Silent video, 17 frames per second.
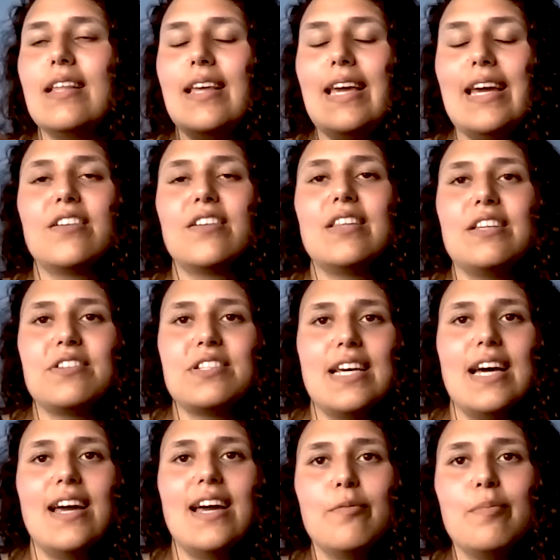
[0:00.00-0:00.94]
early
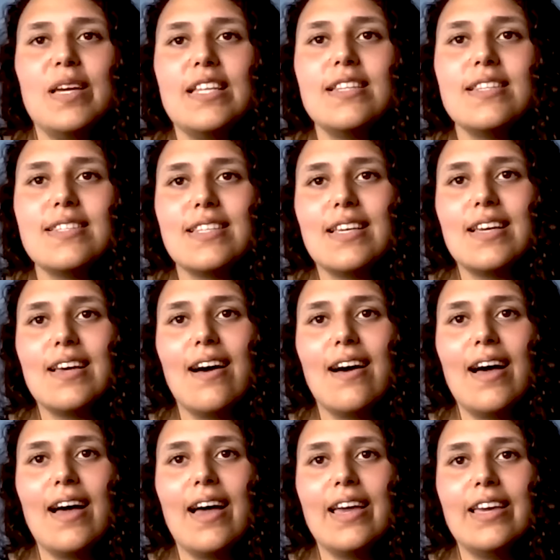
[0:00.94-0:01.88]
retirement,
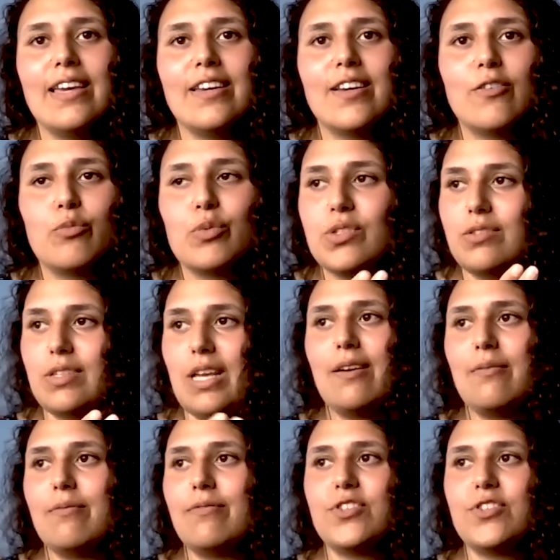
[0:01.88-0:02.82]
I've
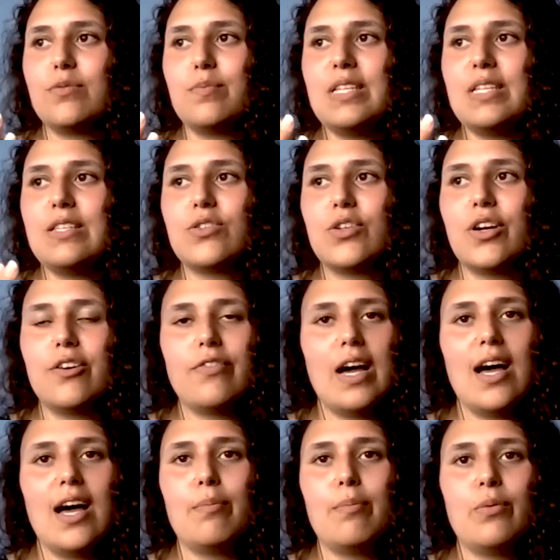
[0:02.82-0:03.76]
just been sort of
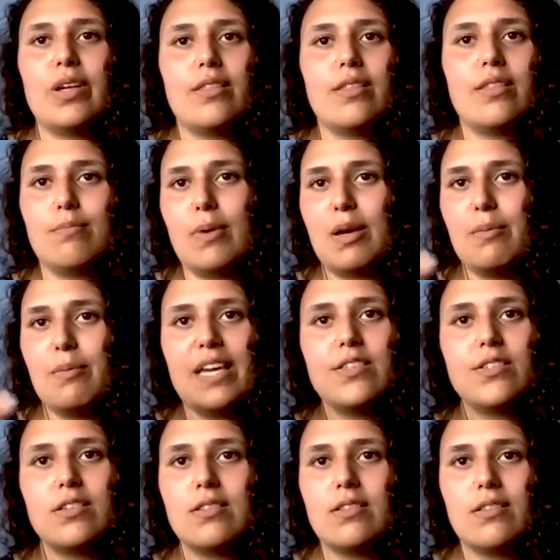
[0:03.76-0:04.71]
happy with my
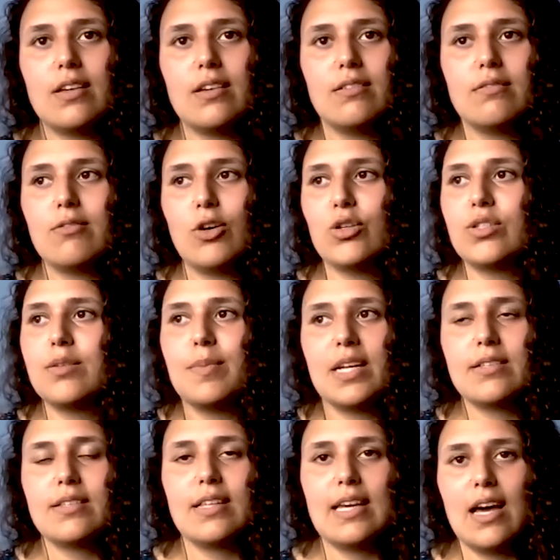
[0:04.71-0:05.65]
pension that
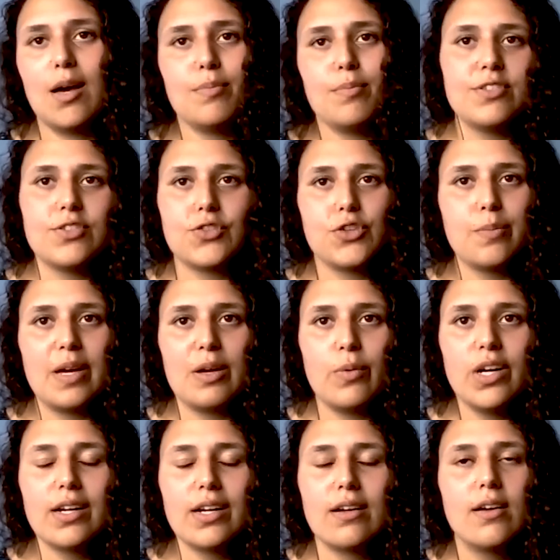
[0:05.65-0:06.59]
automatically happens through my
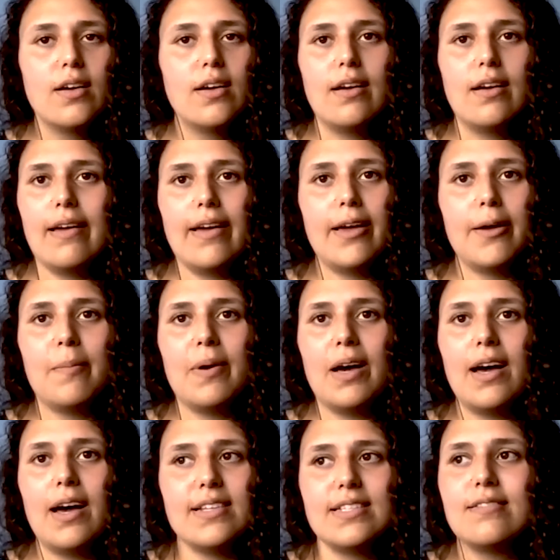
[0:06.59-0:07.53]
work. I
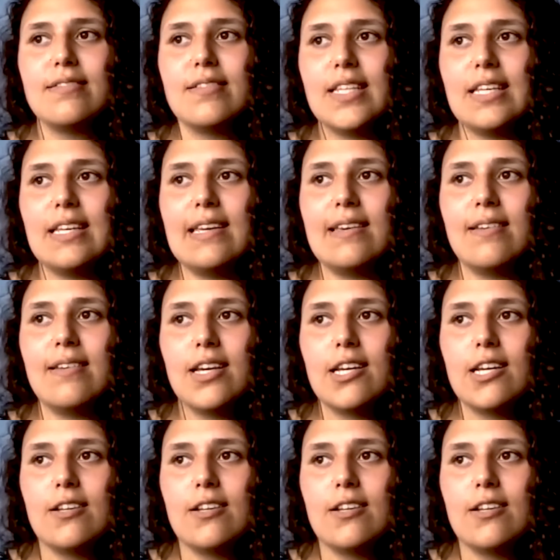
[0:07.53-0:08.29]
didn't really